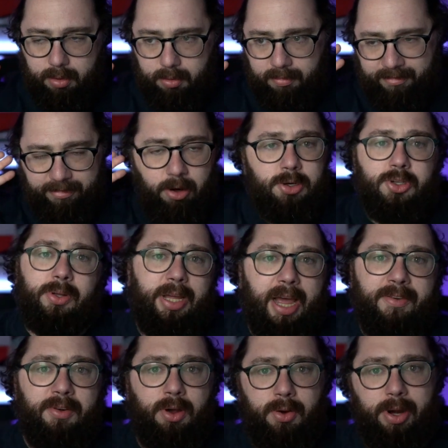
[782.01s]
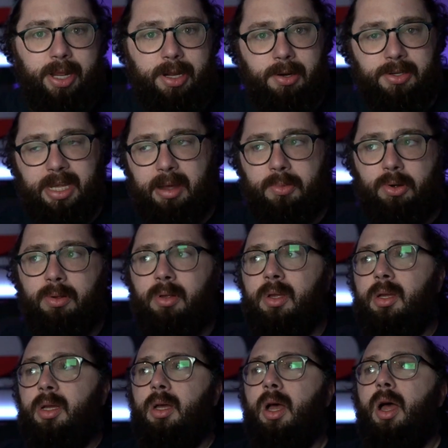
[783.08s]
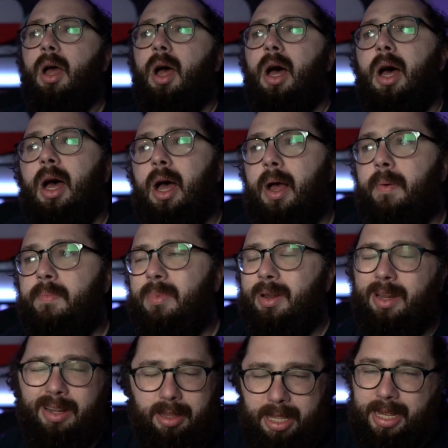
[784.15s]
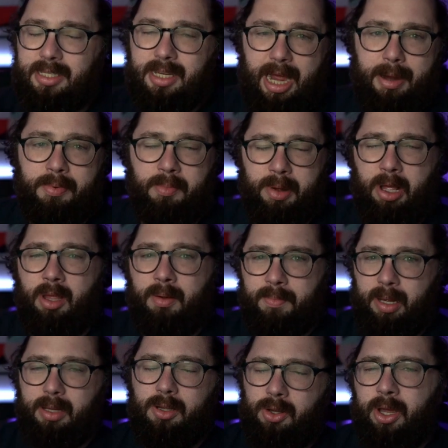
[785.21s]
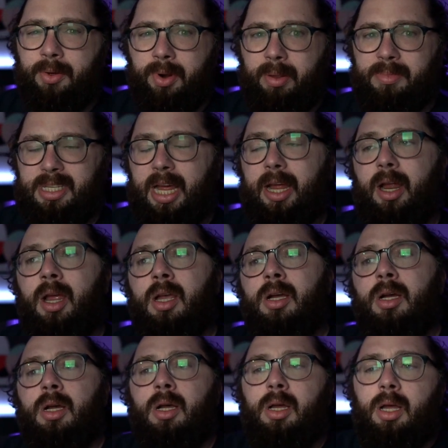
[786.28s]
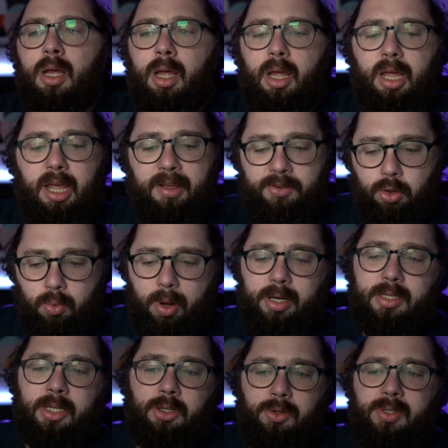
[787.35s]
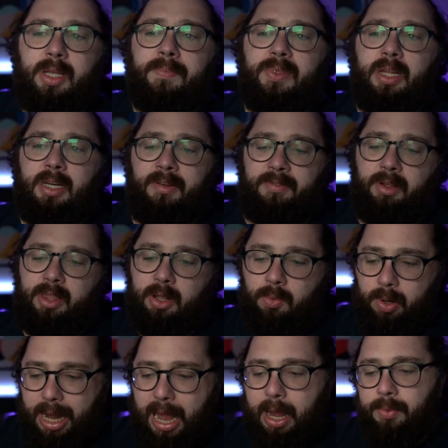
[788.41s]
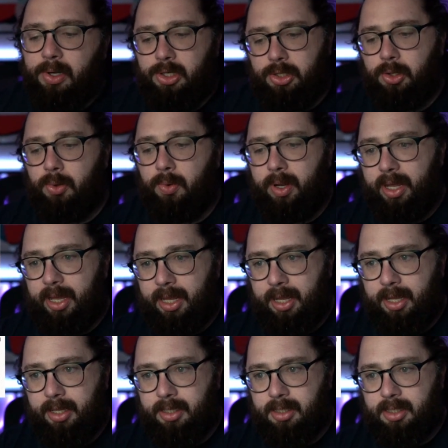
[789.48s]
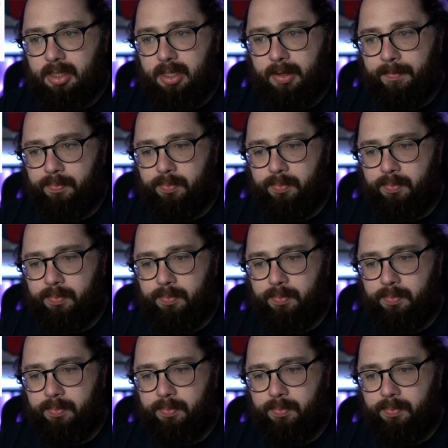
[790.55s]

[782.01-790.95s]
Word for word: virtually every crit at your table, that's hyperbolic, but you get what I'm saying. If you want to do something different, then what I would do is